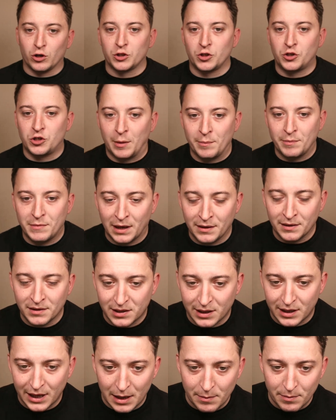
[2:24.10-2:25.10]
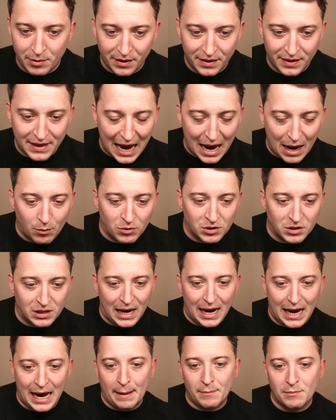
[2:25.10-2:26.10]
the jump done today. But that was
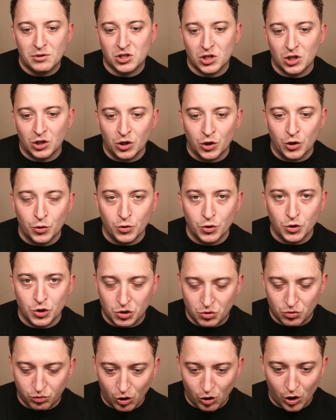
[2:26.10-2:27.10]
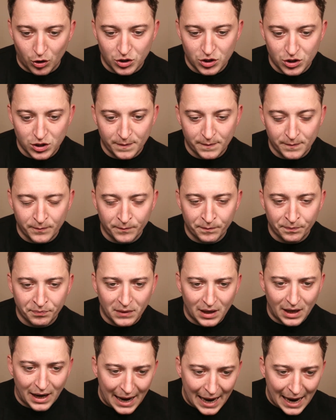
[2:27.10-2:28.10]
absolute dross.
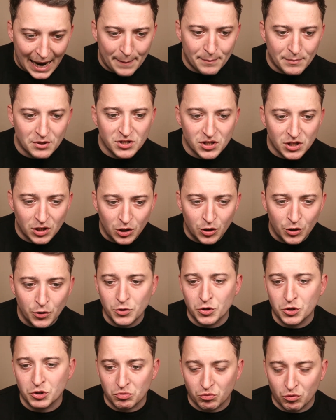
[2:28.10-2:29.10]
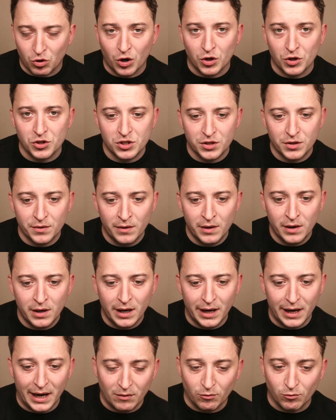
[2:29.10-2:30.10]
Absolute dross.
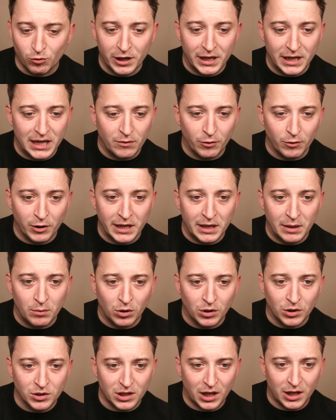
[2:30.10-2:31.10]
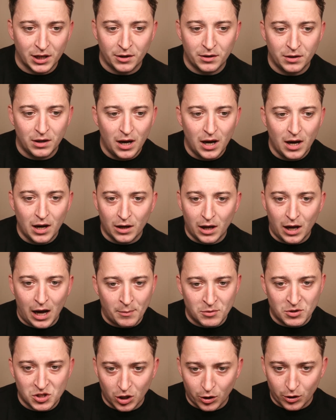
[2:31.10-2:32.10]
It really, really was.
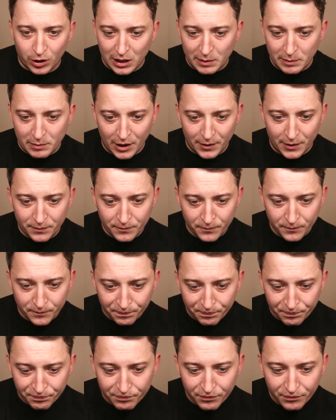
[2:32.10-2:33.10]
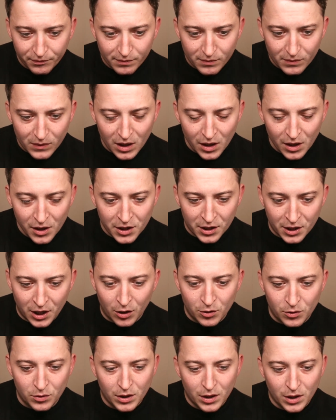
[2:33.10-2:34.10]
I'm sorry, but, you know,